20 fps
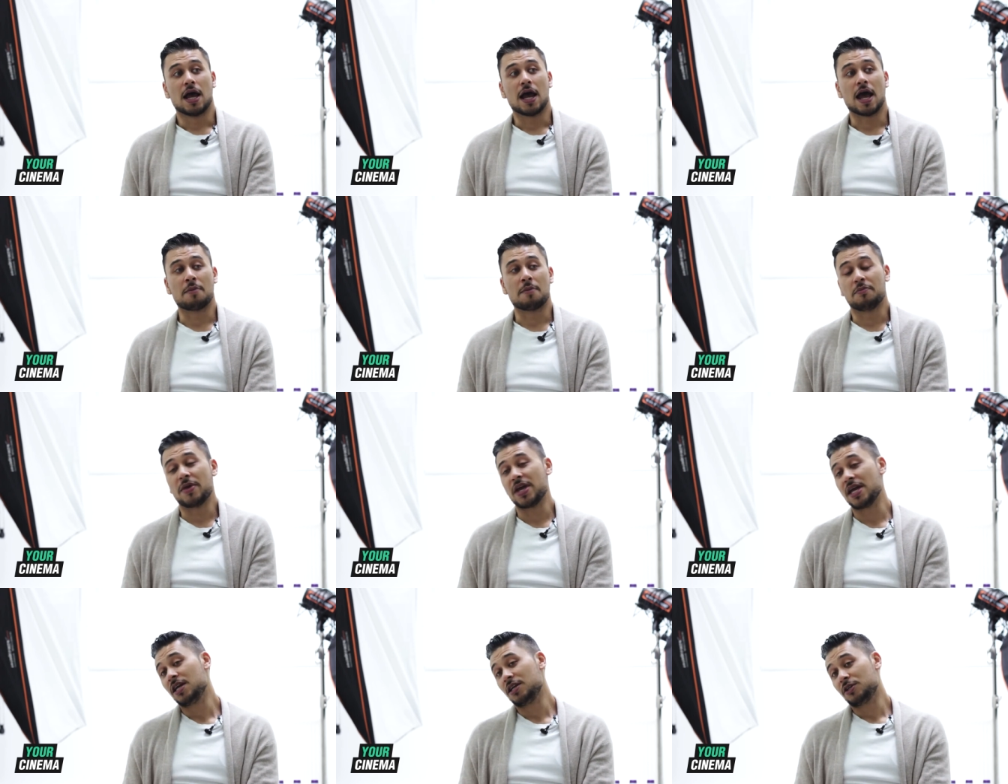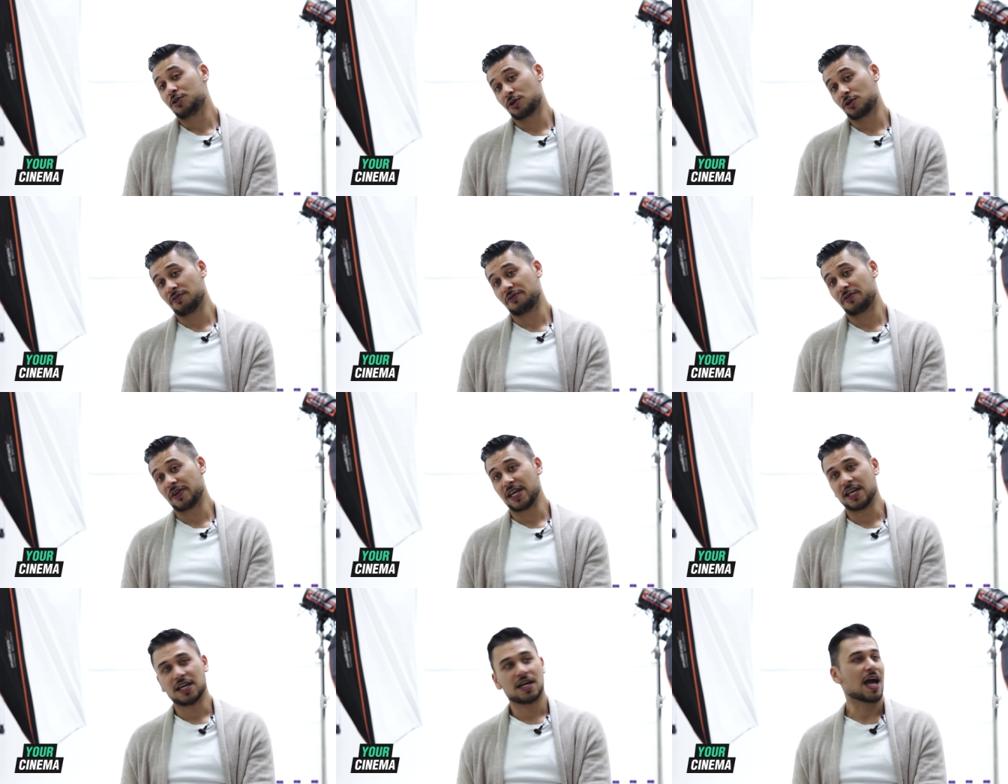And me,
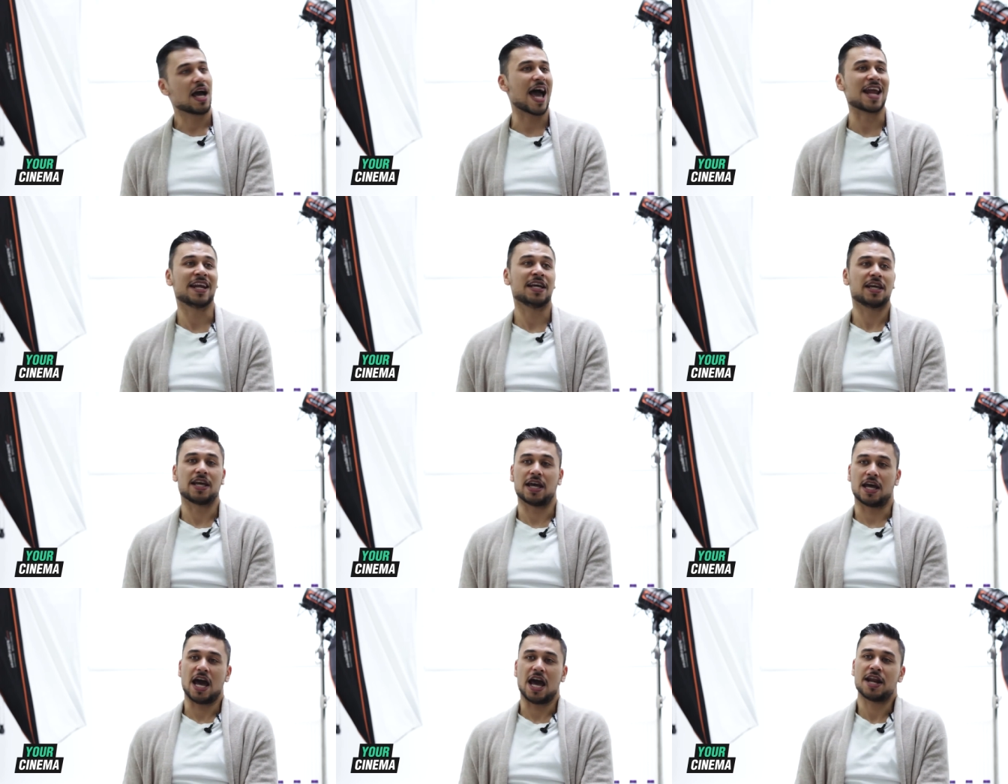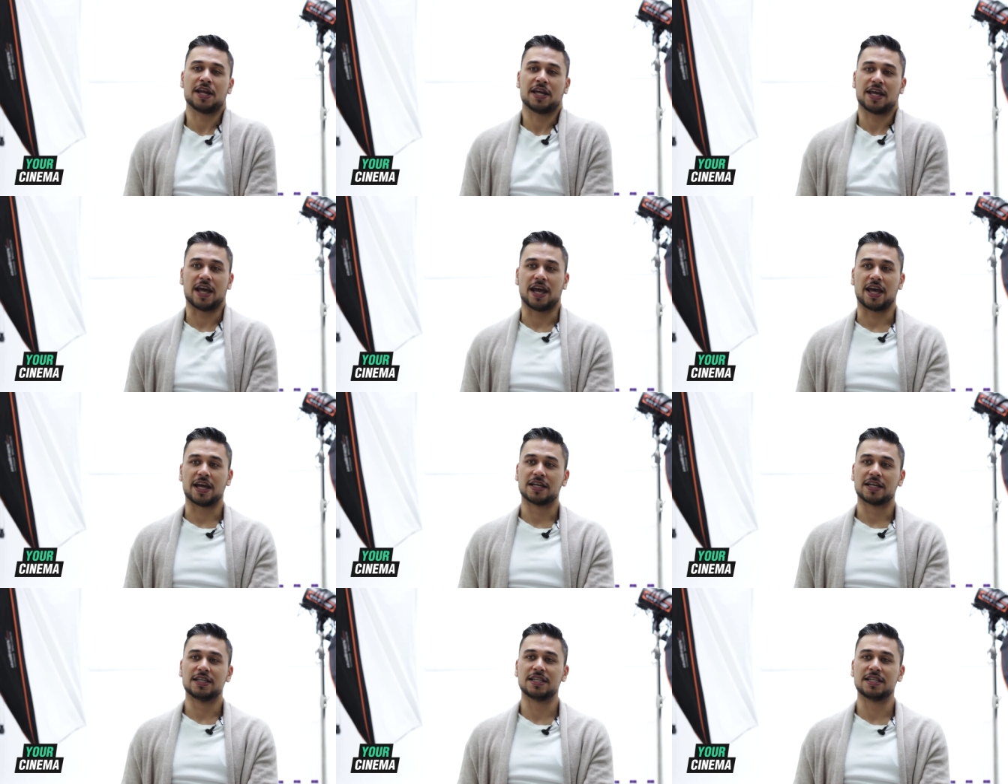truthfully, I didn't care. I didn't care.